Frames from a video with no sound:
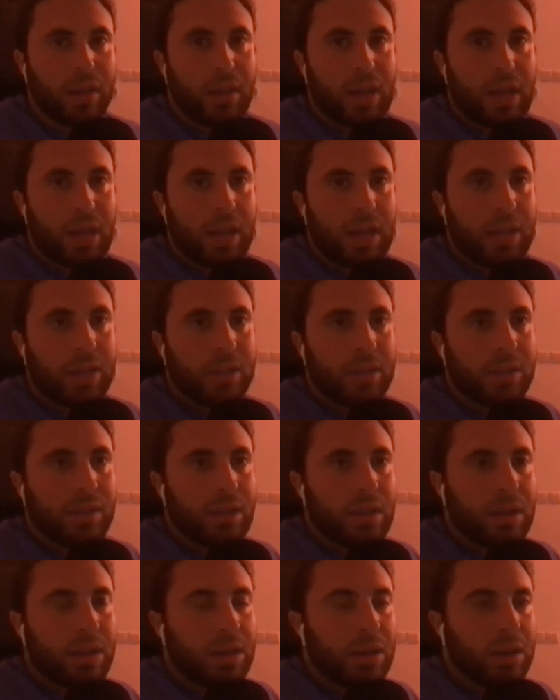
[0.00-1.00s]
and
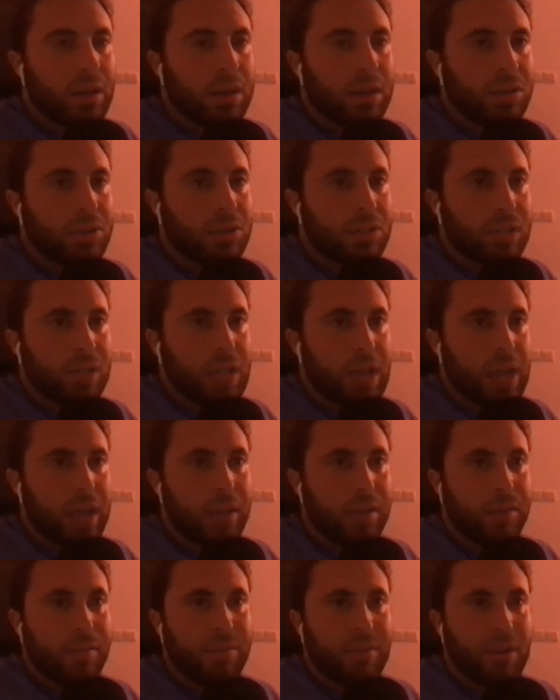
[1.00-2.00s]
she
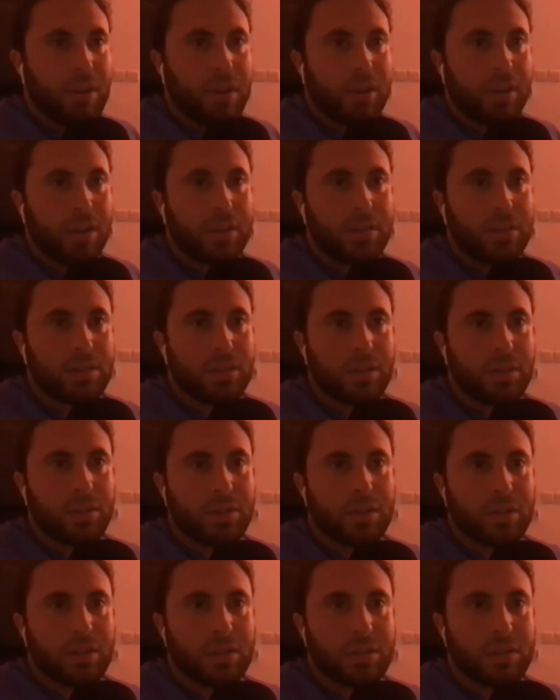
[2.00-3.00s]
had very
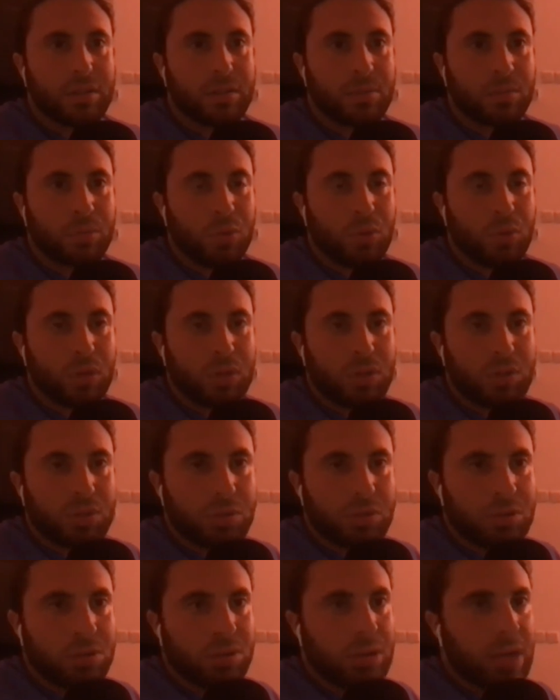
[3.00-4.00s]
serious mood issues,